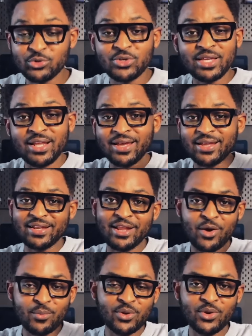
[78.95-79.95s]
can head
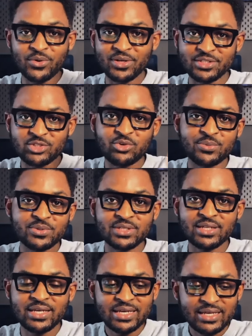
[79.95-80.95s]
down below in the description.
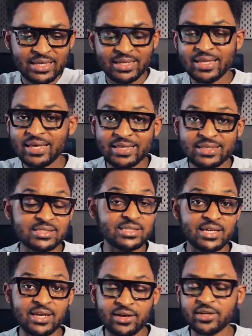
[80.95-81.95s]
The link is
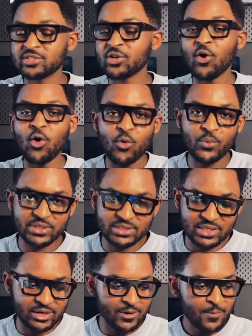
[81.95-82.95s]
there. It's always
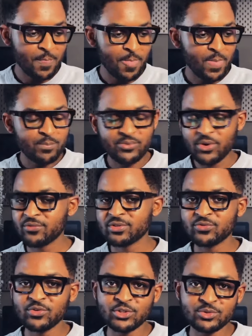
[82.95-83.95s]
there. Previous
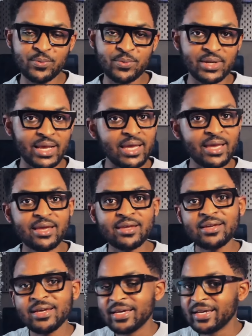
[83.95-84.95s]
videos, people are like, hey,
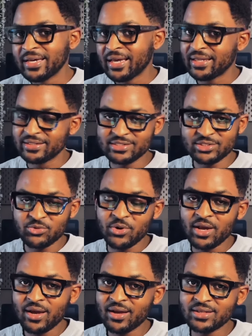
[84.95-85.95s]
this is great
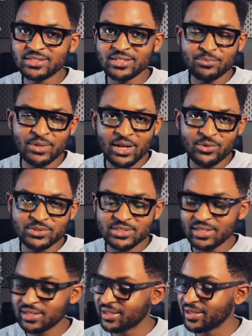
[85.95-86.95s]
content, but I don't see
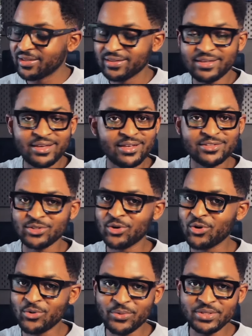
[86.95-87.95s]
the link. It's
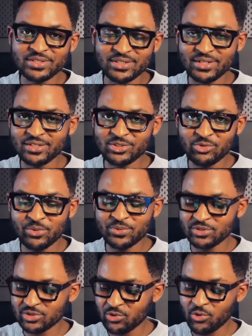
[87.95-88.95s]
always in the description.
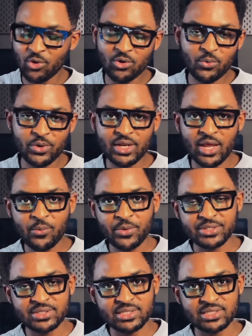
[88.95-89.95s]
Scroll all the way down where it
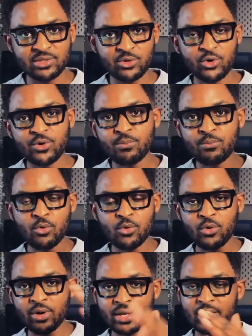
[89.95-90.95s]
says learn more
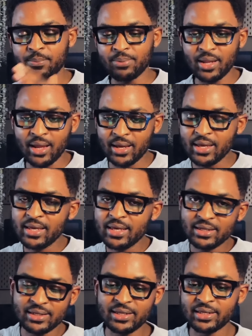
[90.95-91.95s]
and apply.
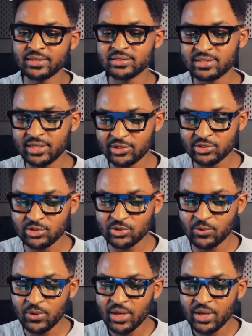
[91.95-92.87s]
Link is there. So